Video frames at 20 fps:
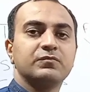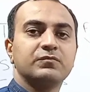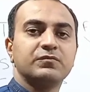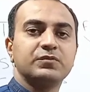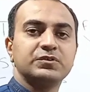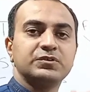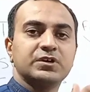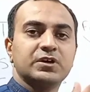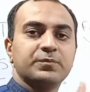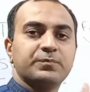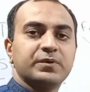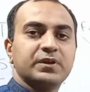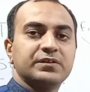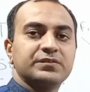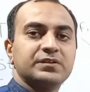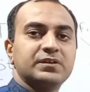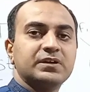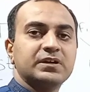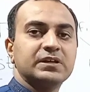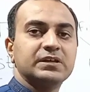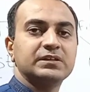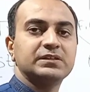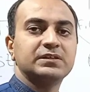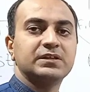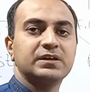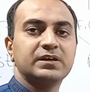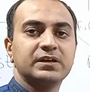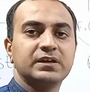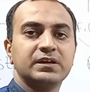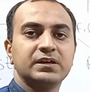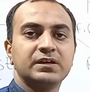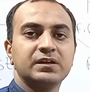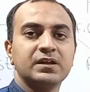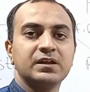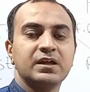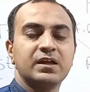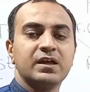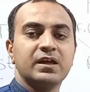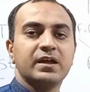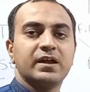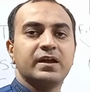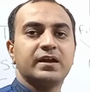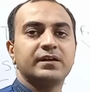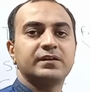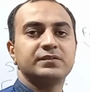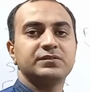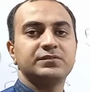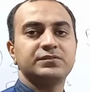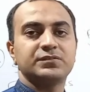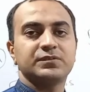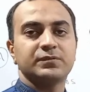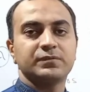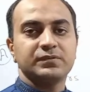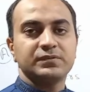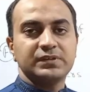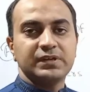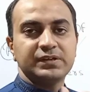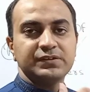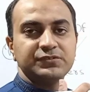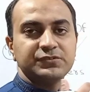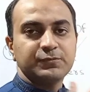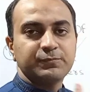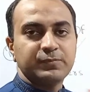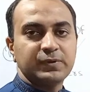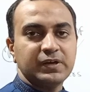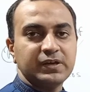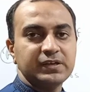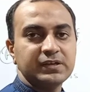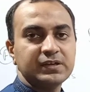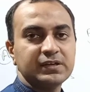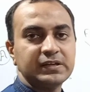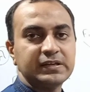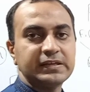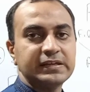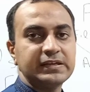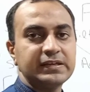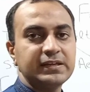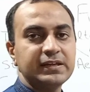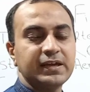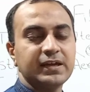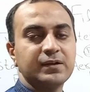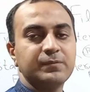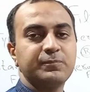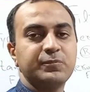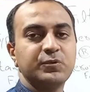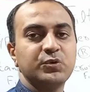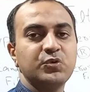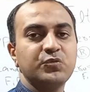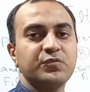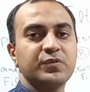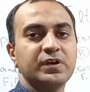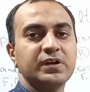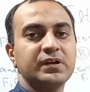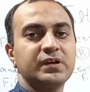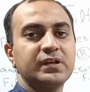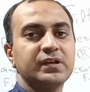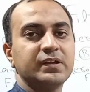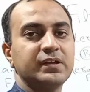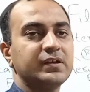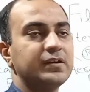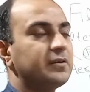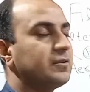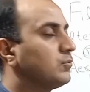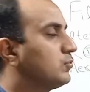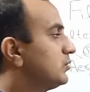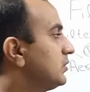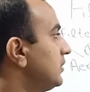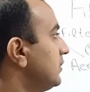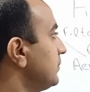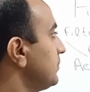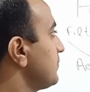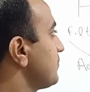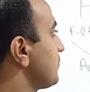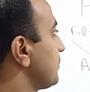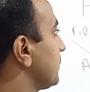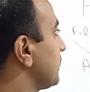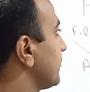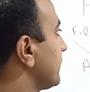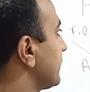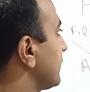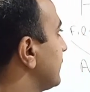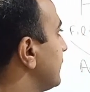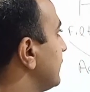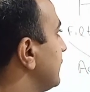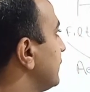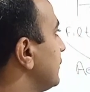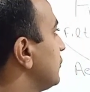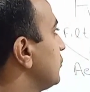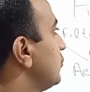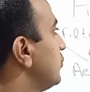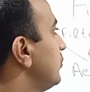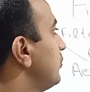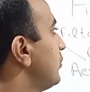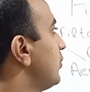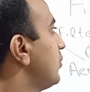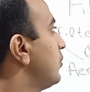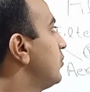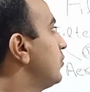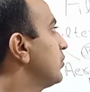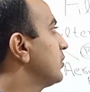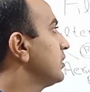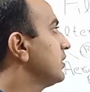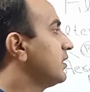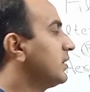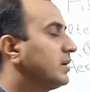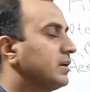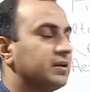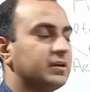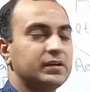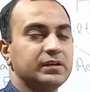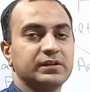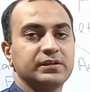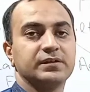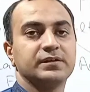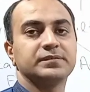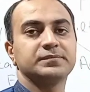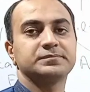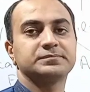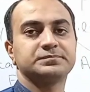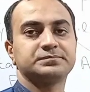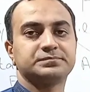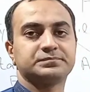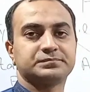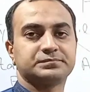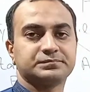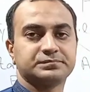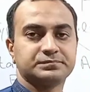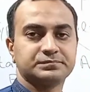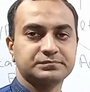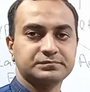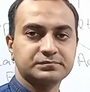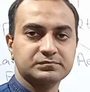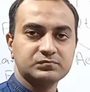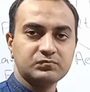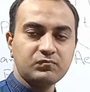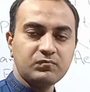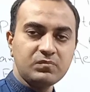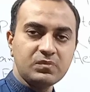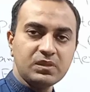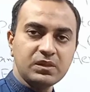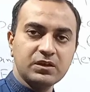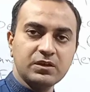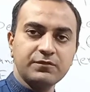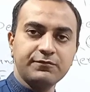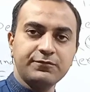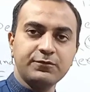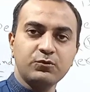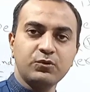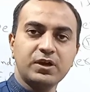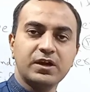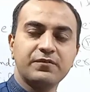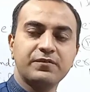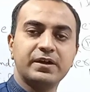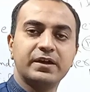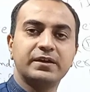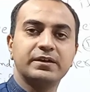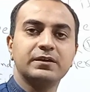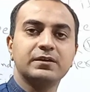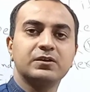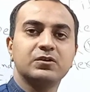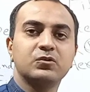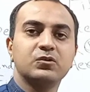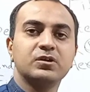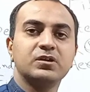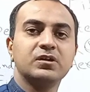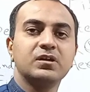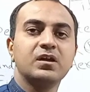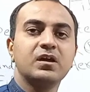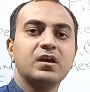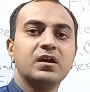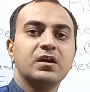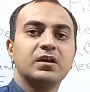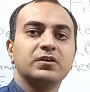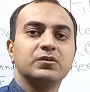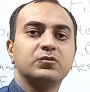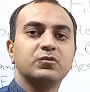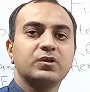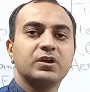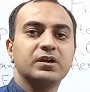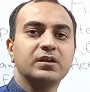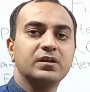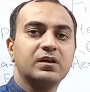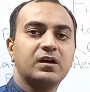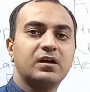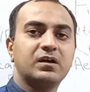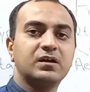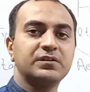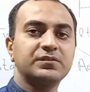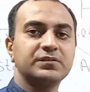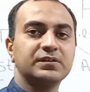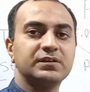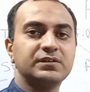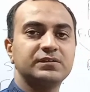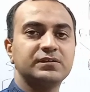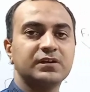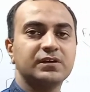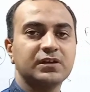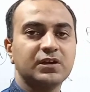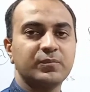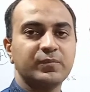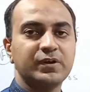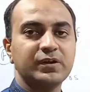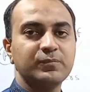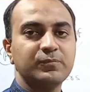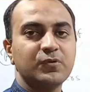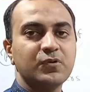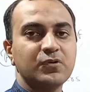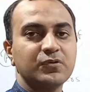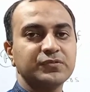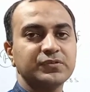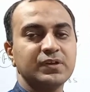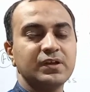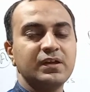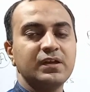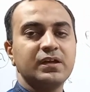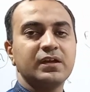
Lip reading: which are present in the air, and then supply clean and purified air to the room or area. If you have any query, you can ask in the comment box.